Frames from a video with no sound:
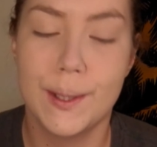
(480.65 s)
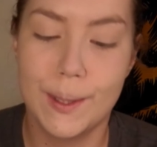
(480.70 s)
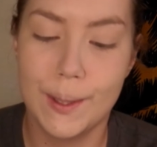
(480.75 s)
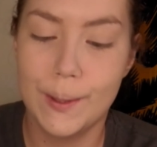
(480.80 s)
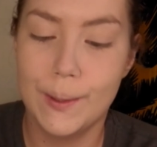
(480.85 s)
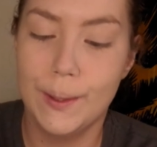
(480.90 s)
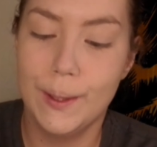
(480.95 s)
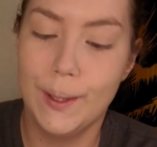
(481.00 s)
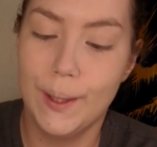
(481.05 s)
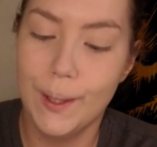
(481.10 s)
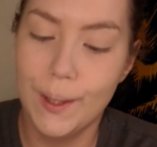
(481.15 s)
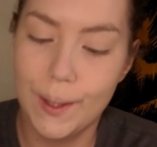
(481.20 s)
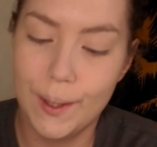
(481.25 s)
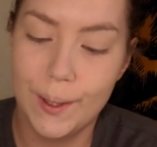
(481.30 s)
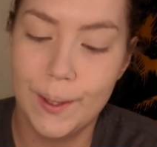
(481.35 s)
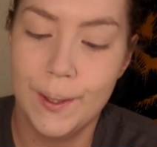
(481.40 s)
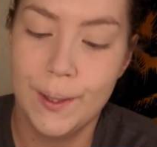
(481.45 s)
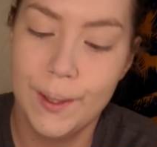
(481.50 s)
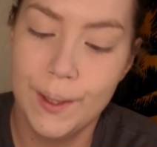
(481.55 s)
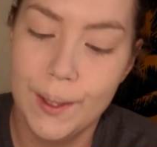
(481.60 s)
earlier.
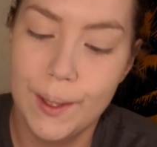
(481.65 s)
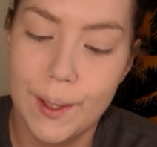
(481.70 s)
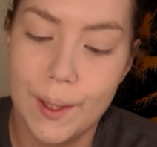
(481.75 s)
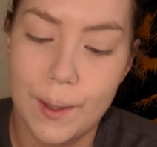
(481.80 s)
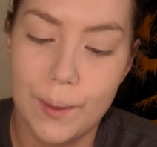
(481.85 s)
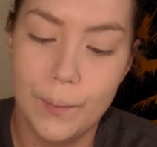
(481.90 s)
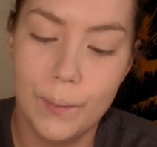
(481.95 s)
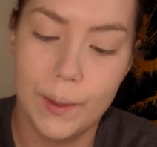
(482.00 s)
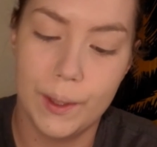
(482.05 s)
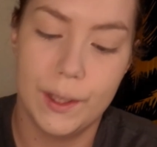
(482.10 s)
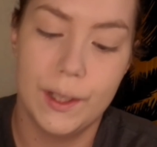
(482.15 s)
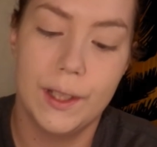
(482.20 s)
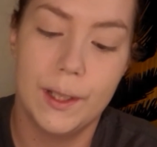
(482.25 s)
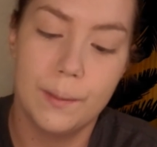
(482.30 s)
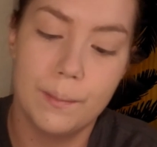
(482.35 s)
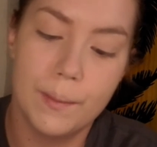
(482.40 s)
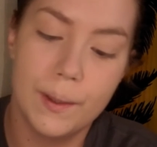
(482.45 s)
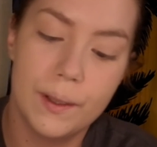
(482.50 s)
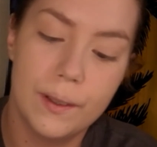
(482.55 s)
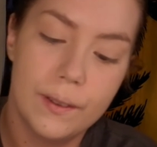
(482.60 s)
I washed
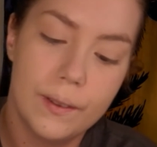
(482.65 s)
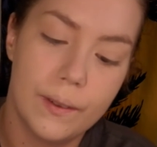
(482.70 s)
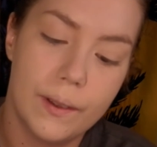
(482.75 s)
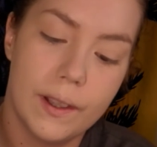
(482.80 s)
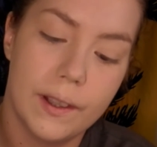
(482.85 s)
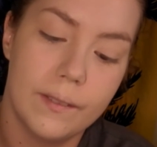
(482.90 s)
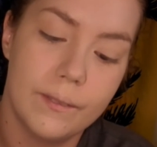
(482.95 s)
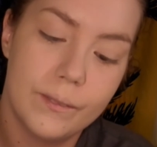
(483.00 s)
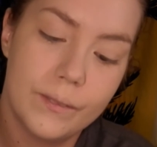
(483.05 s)
them. Okay.